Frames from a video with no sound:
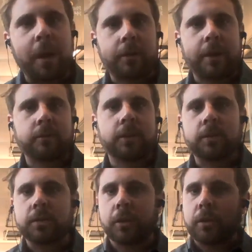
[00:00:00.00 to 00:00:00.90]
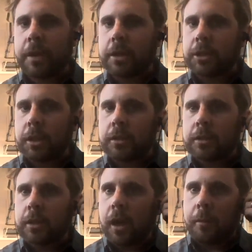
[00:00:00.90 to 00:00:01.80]
my background's in
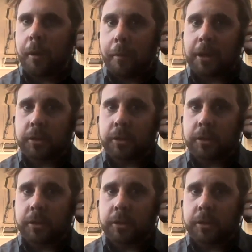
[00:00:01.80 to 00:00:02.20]
solar energy.